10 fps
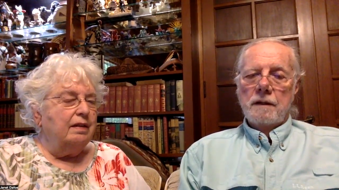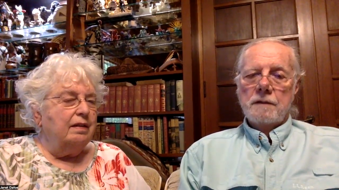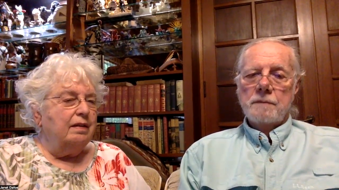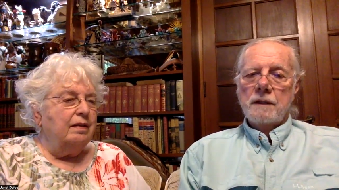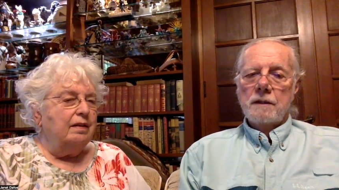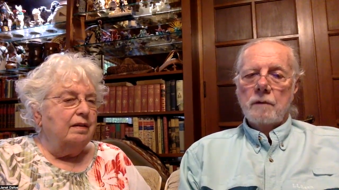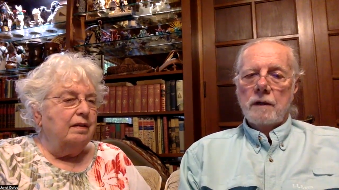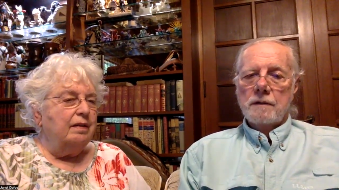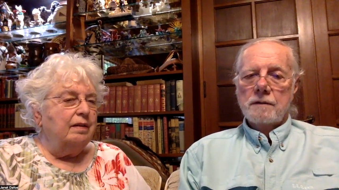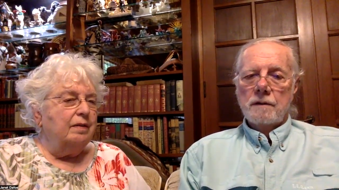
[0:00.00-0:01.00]
Speaker 1: of these big
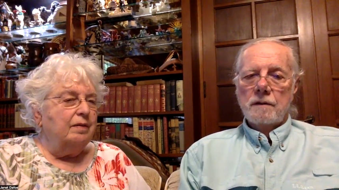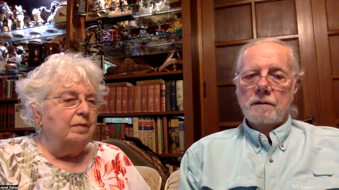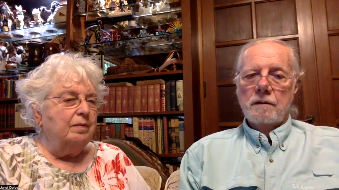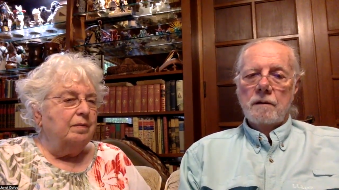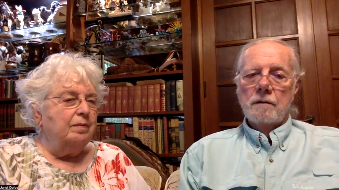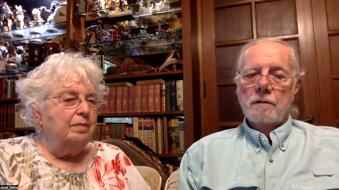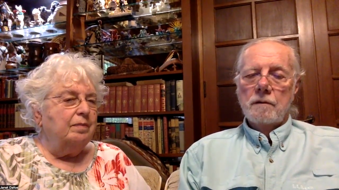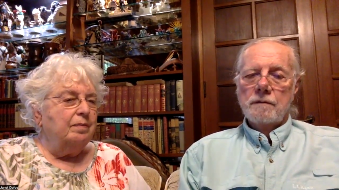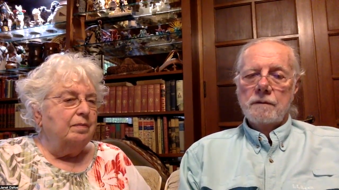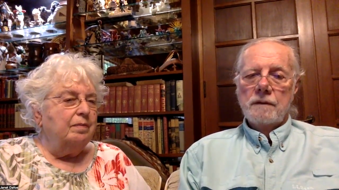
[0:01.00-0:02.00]
grants on long
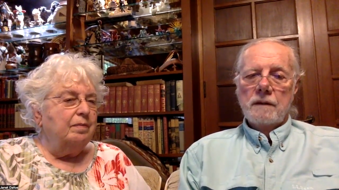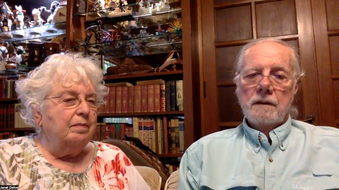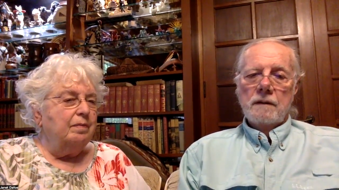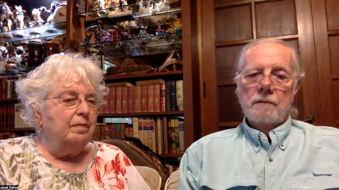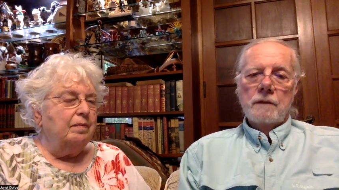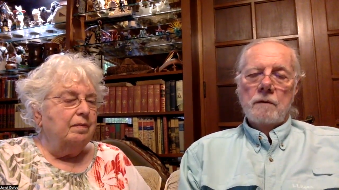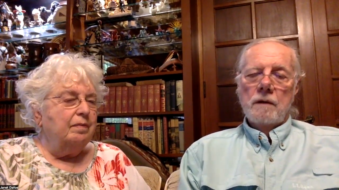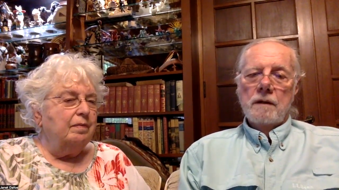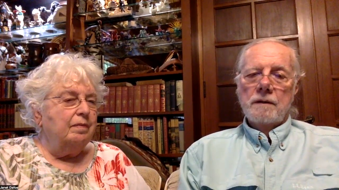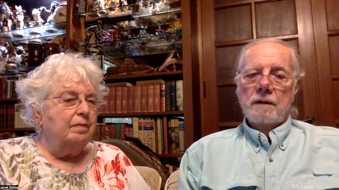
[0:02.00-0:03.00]
COVID
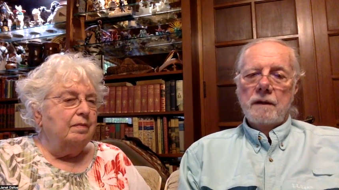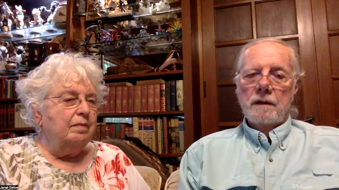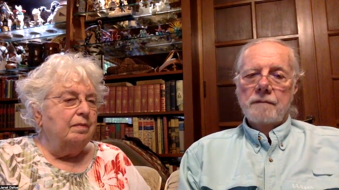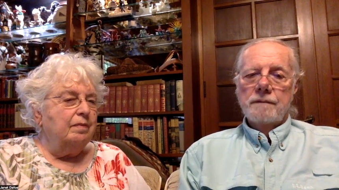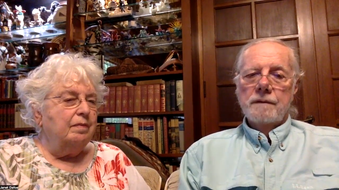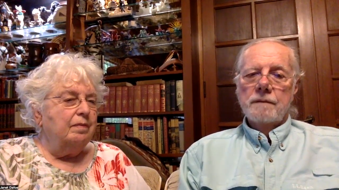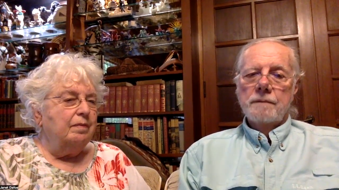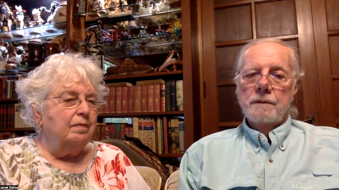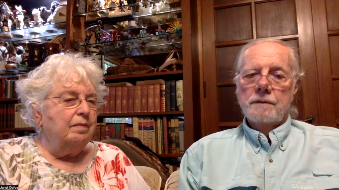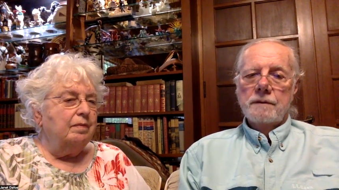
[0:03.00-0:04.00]
required to have a
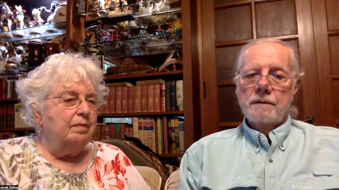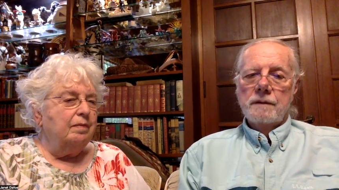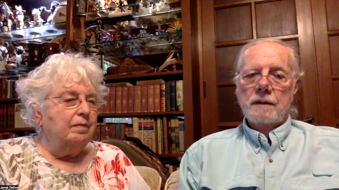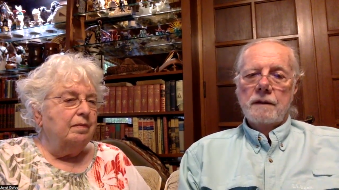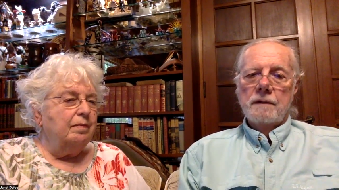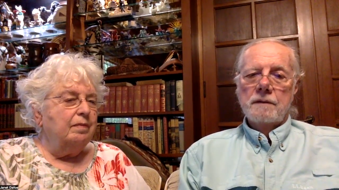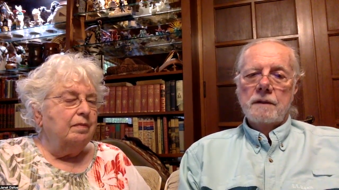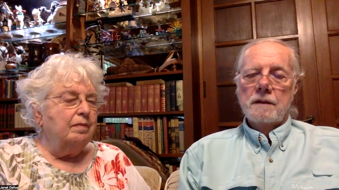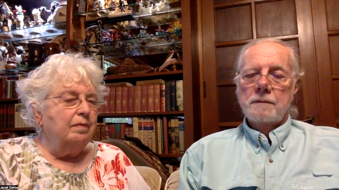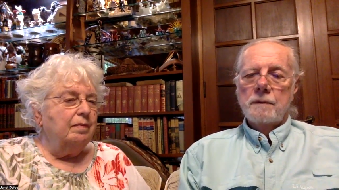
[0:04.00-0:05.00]
person that is
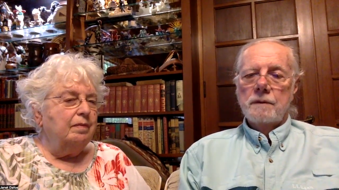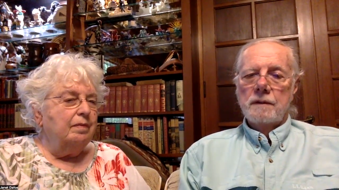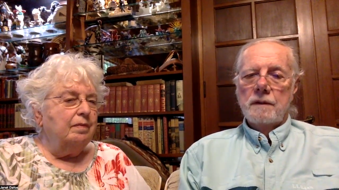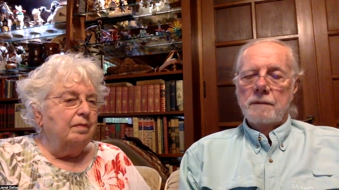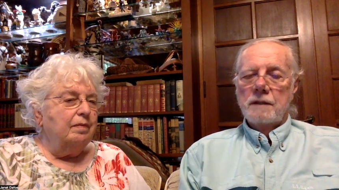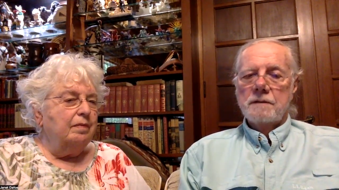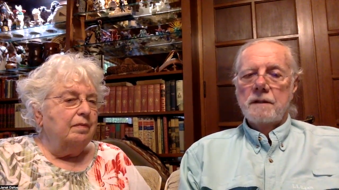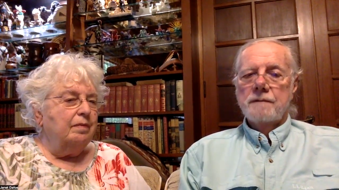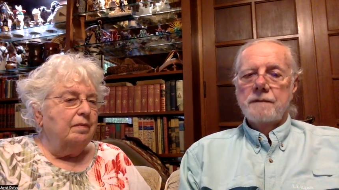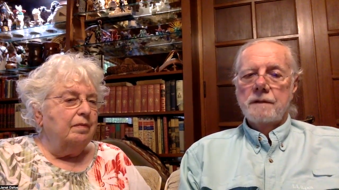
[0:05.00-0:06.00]
an expert in
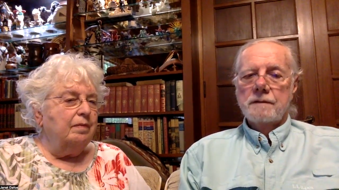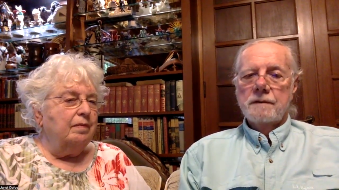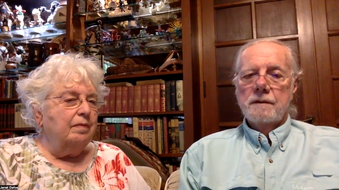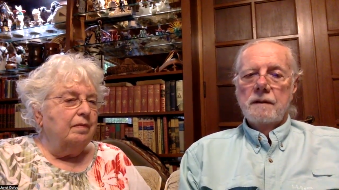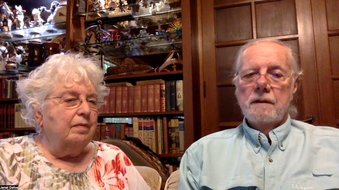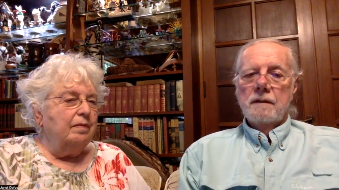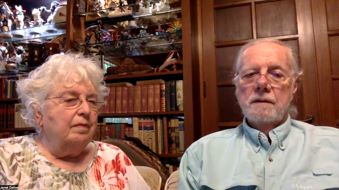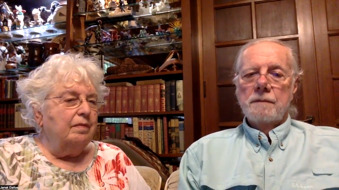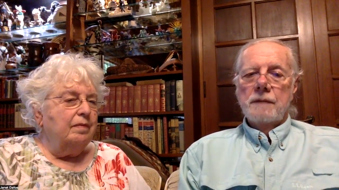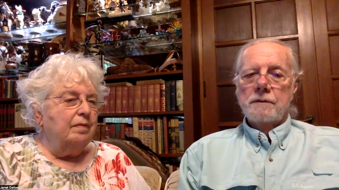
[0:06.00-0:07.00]
MECFS
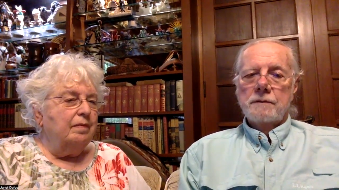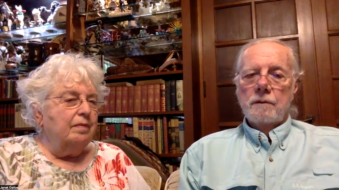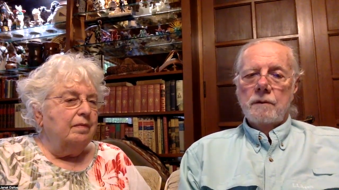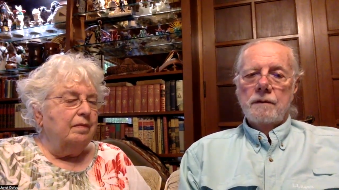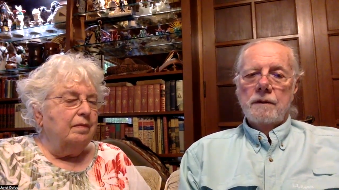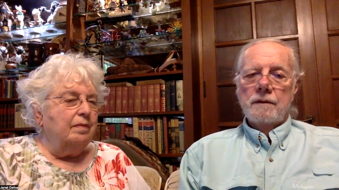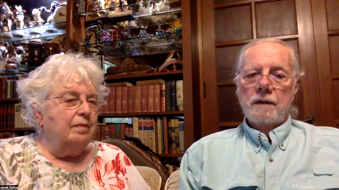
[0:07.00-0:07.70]
to make sure that